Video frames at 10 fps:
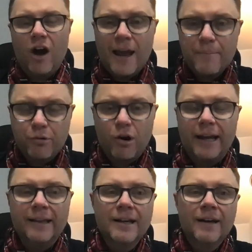I am
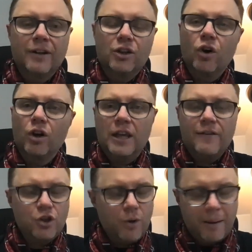praying that God
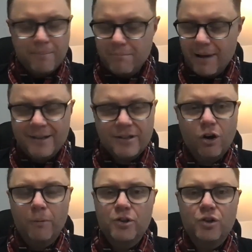gives you
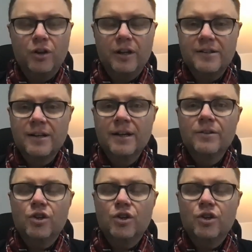amazing opportunities